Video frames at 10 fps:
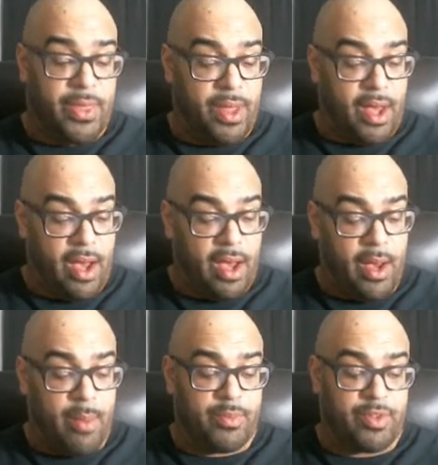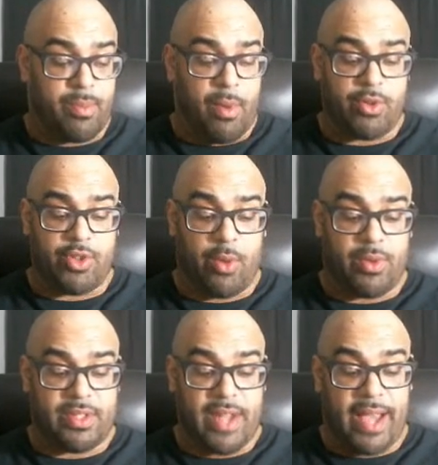Samoa Joe
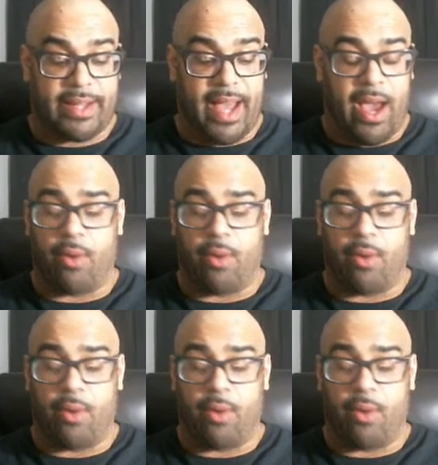was knocked out,